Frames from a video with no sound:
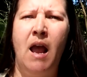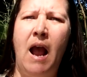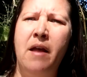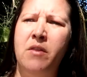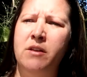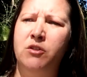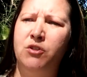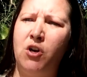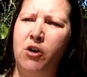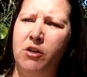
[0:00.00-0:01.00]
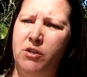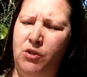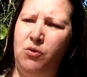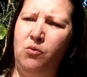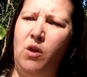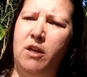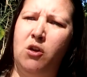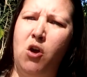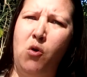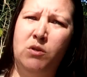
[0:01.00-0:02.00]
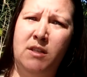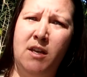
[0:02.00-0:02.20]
and then started to like go to